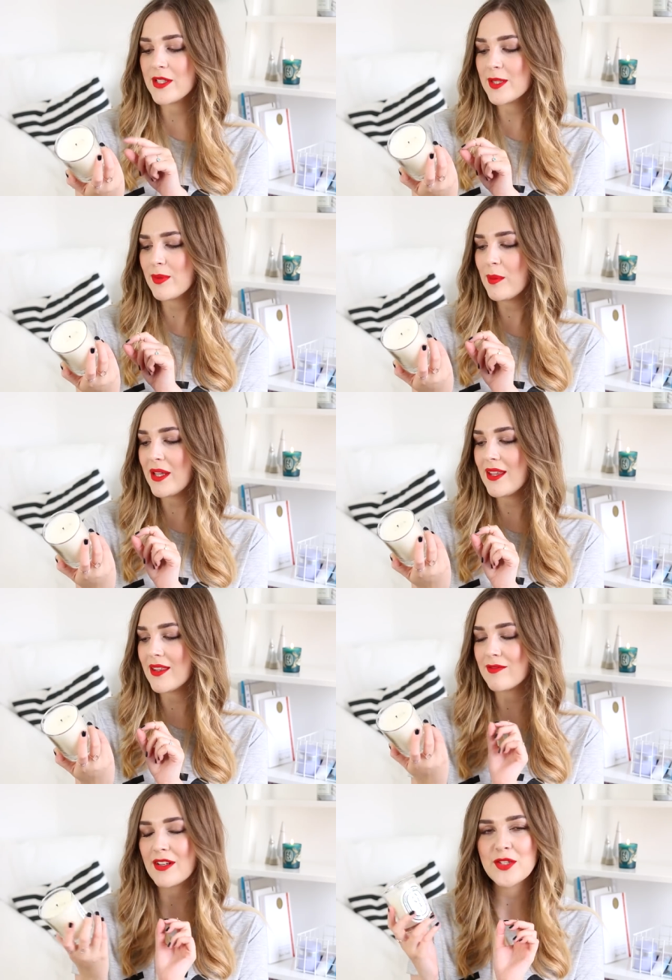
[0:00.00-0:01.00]
which is probably
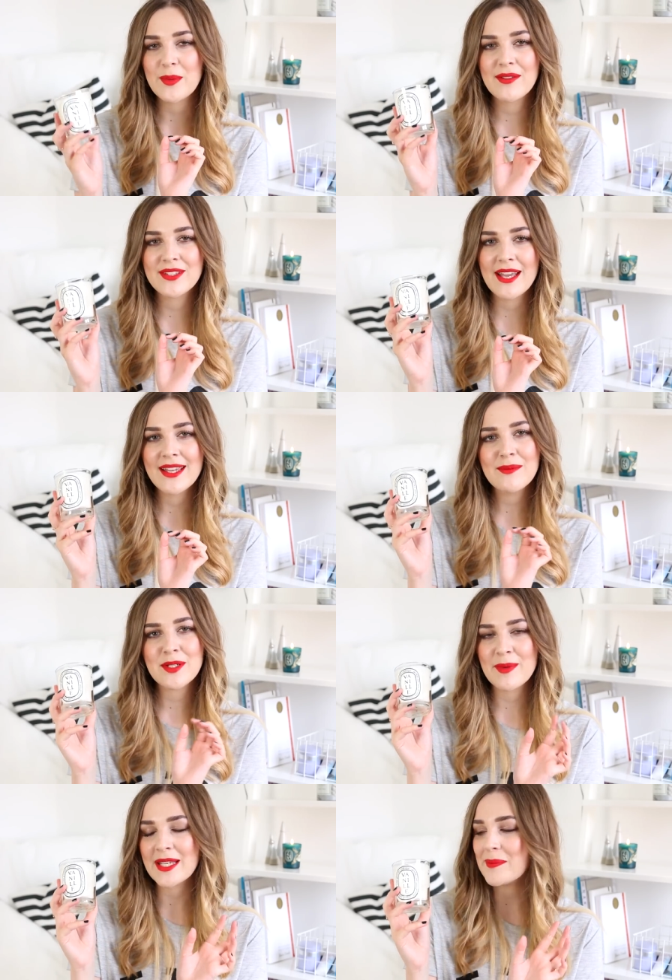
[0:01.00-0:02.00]
the French way of saying it,
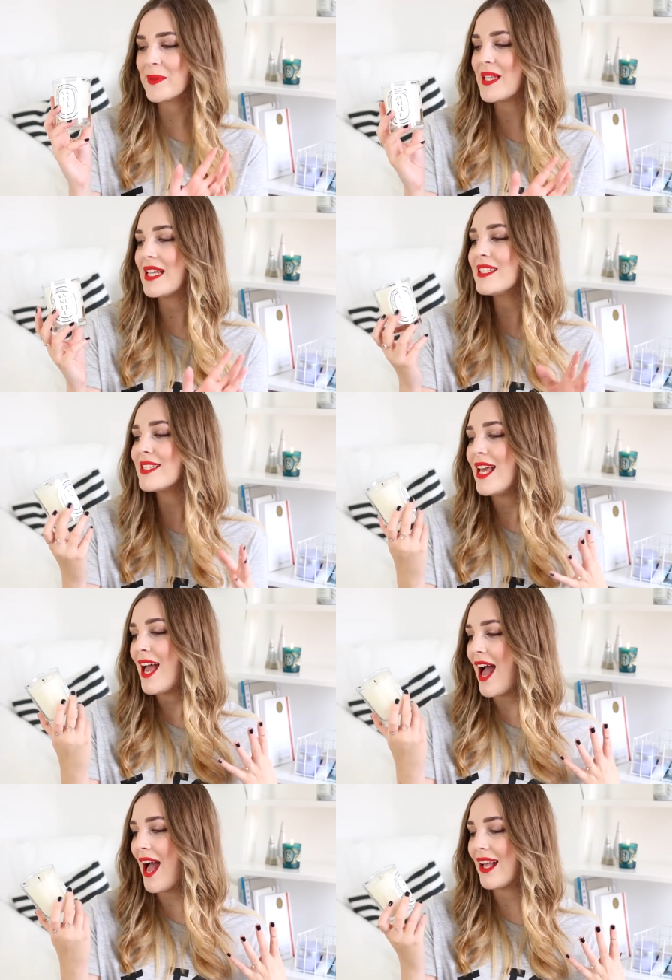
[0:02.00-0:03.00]
which makes more sense.
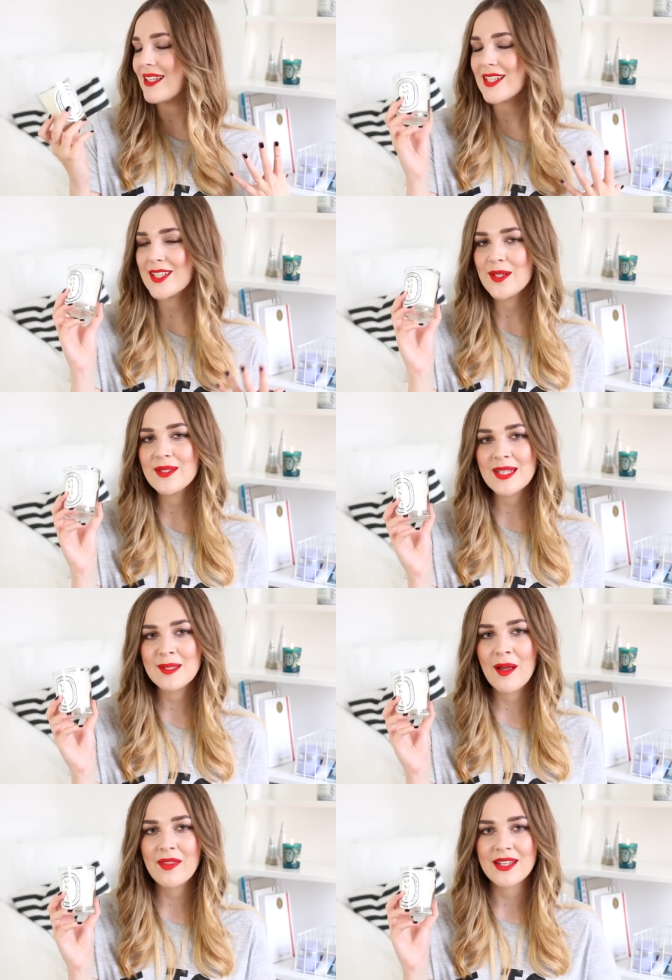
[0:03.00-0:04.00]
And as soon as I
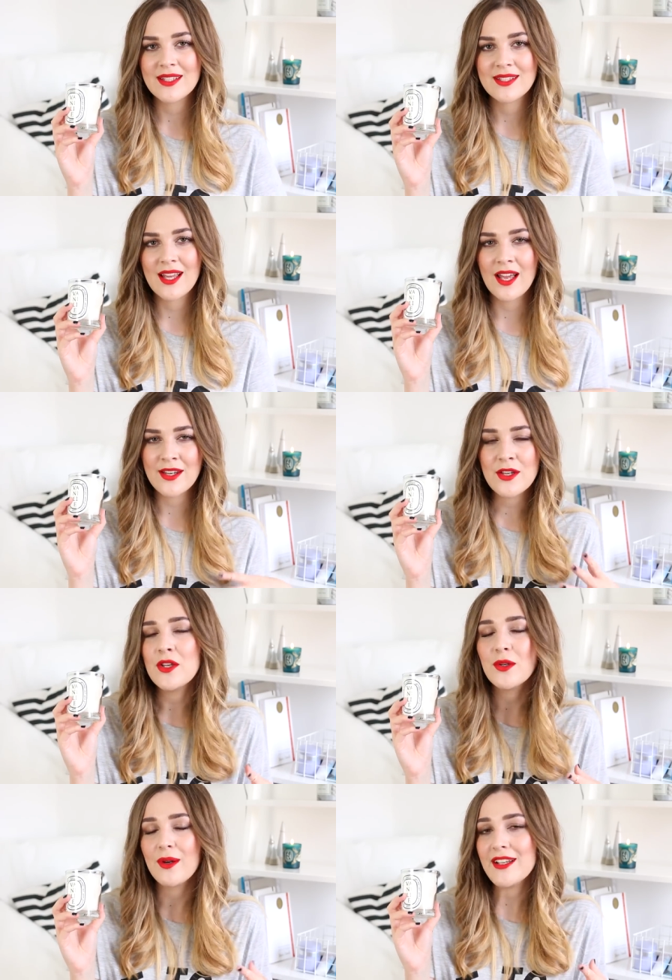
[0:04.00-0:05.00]
smelt this, I
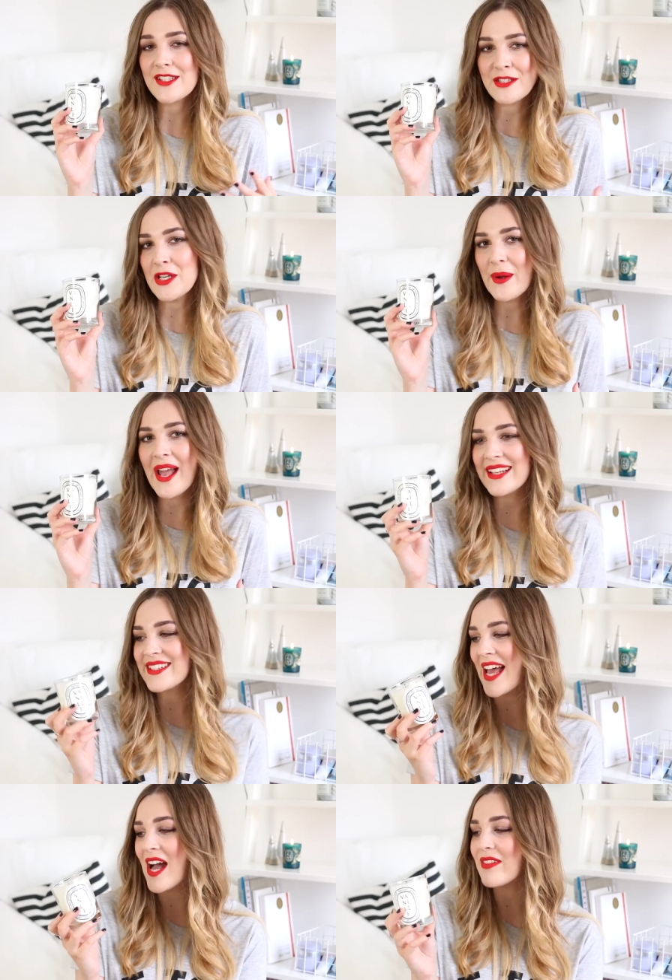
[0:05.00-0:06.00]
just knew I had
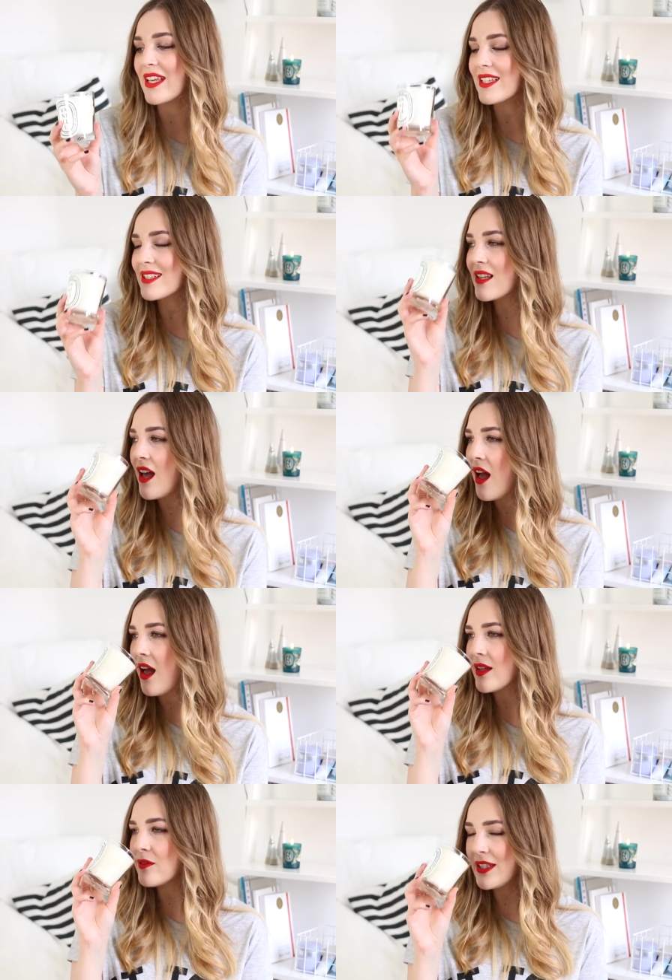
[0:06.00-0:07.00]
to have it. It's
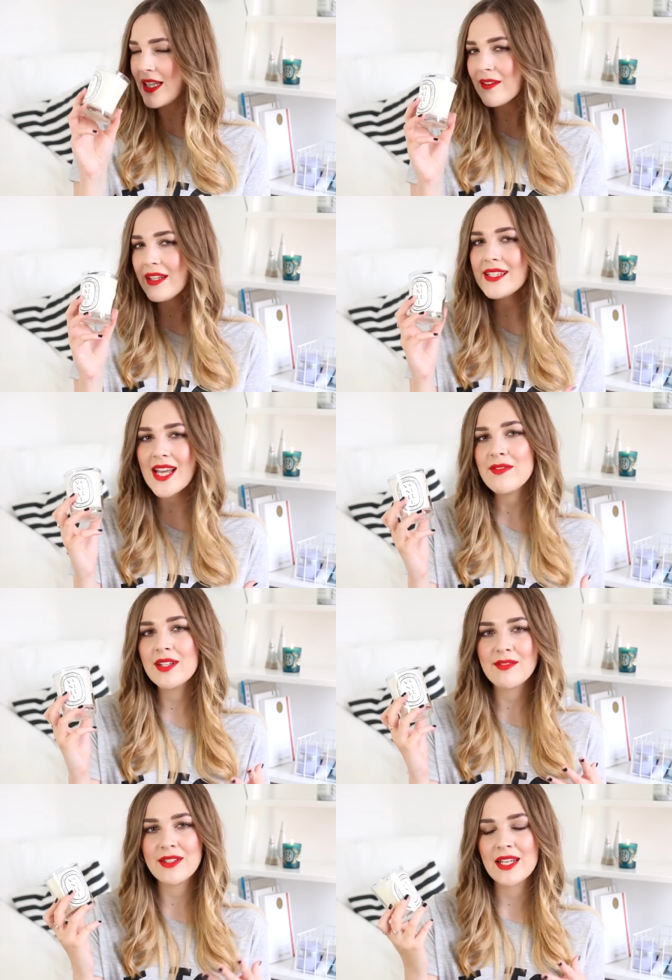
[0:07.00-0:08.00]
vanilla-y,
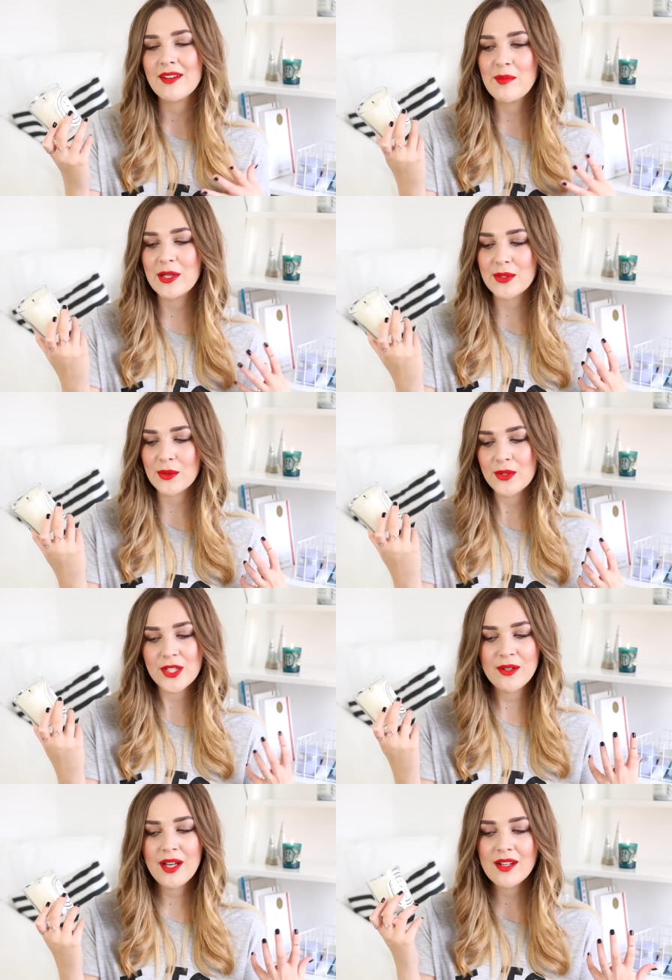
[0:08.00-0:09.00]
definitely vanilla-y, but it's
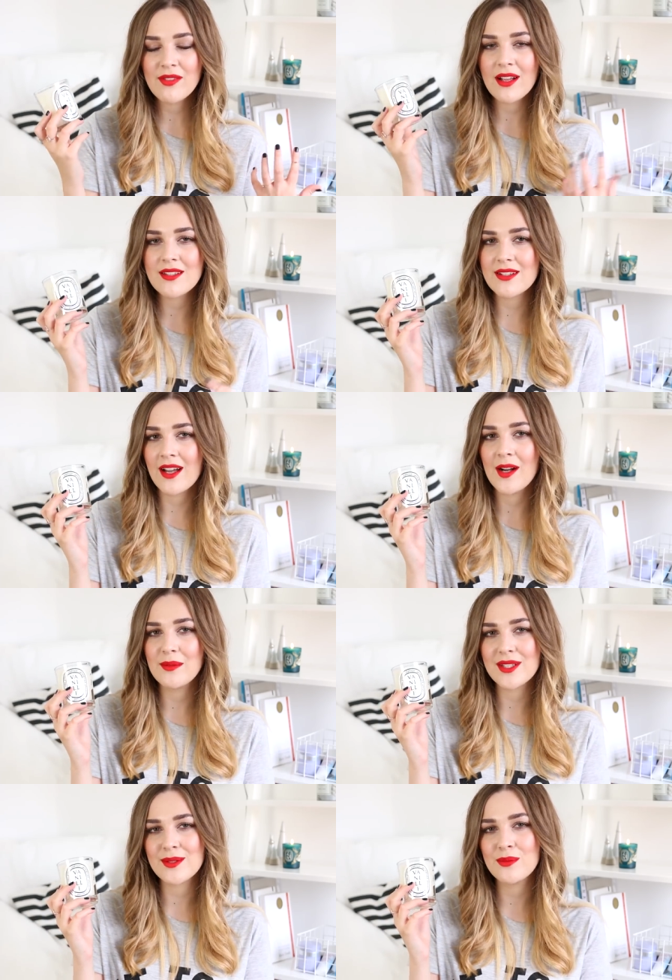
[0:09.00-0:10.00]
also kind of
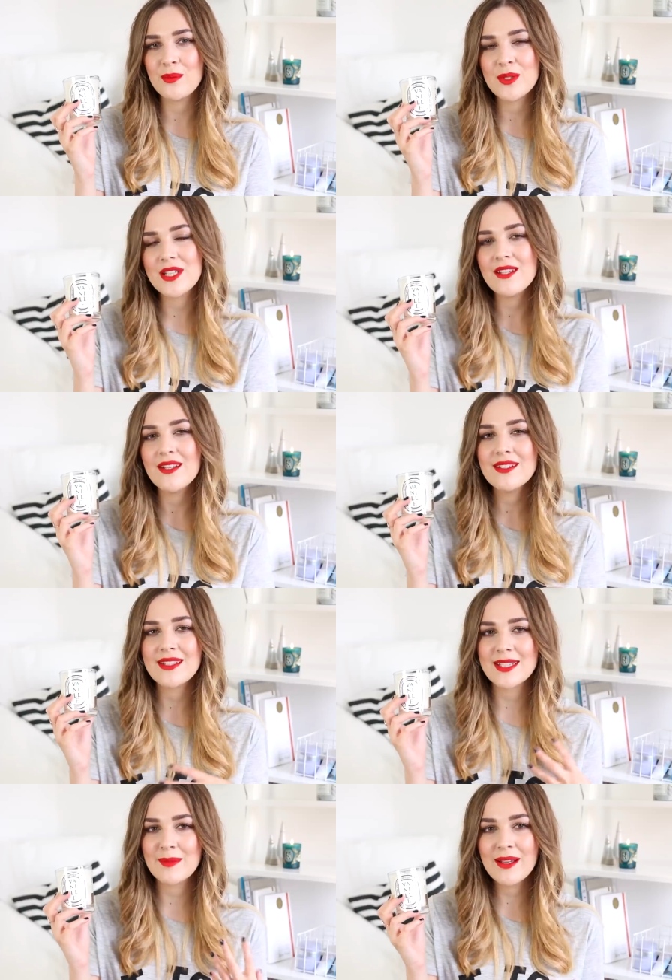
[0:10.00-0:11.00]
undercut with this woodiness.
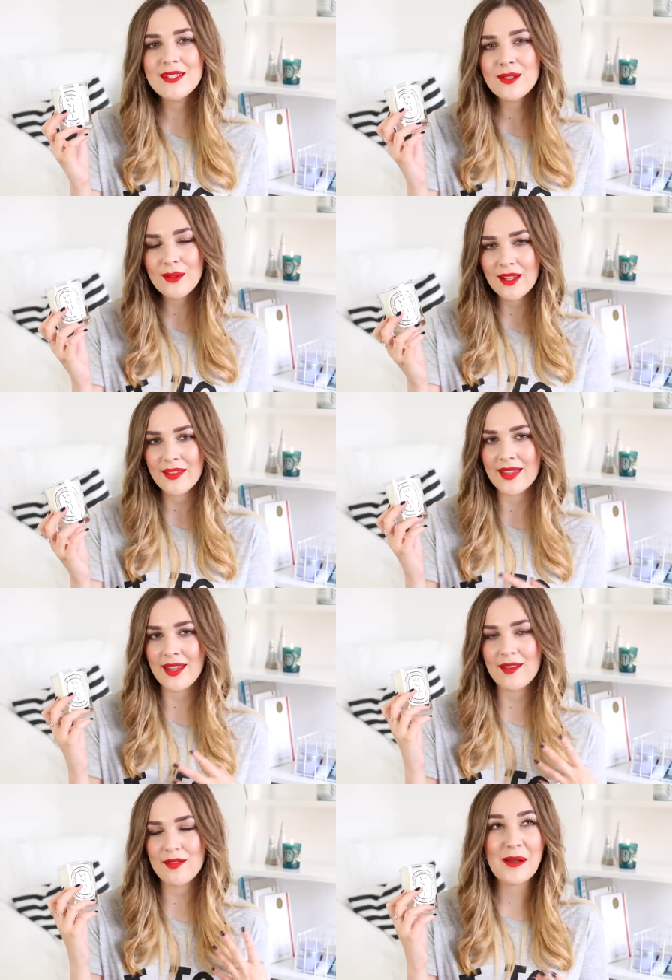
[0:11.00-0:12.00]
It smells a lot like
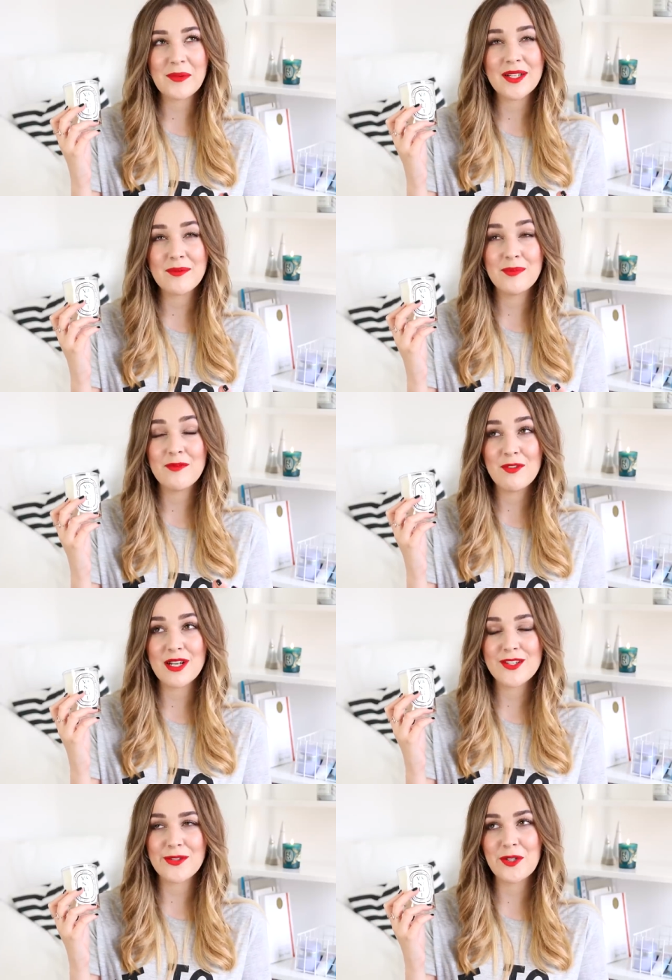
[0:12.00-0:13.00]
the, I'm gonna
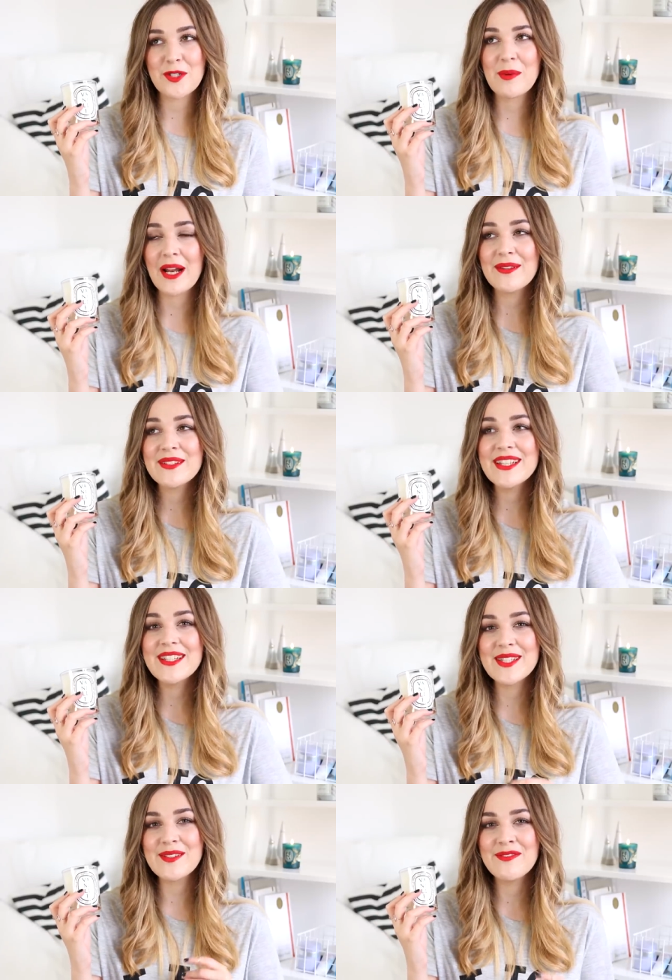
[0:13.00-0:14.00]
really struggle to pronounce
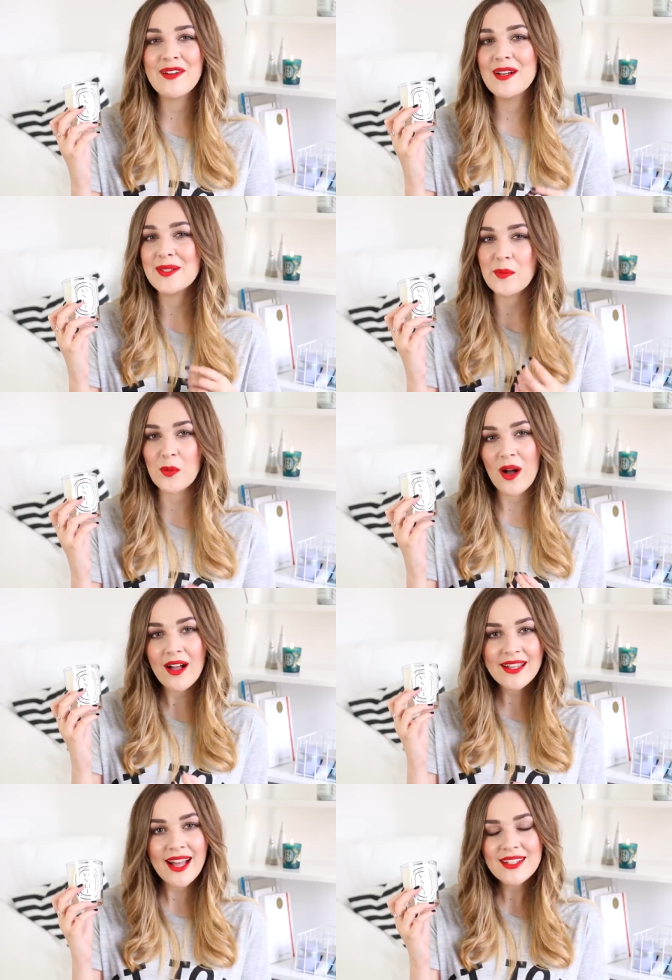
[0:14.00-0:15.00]
this, the Feu de
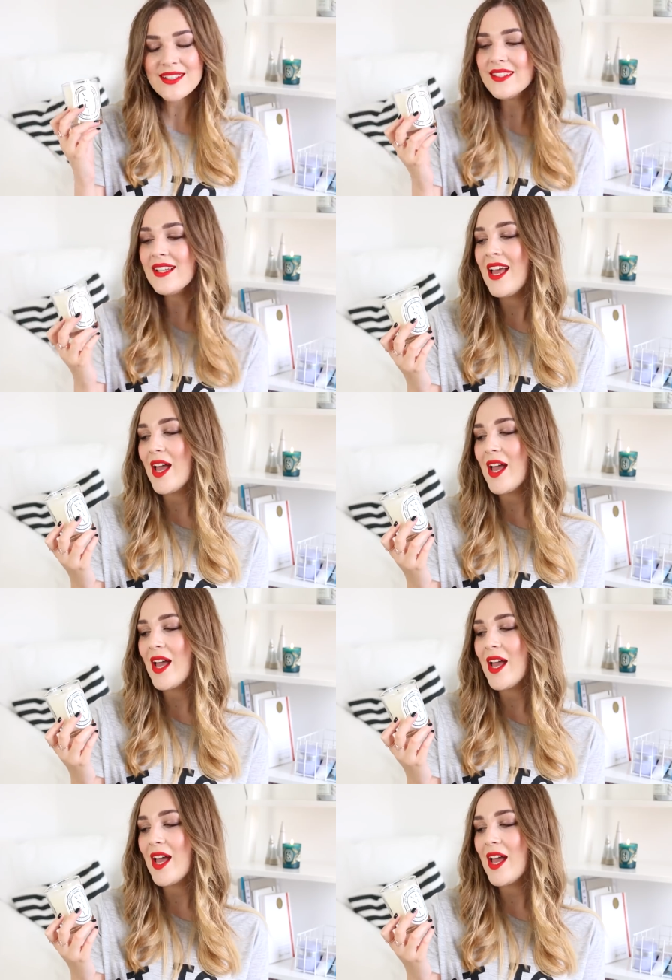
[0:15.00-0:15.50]
Bois candle,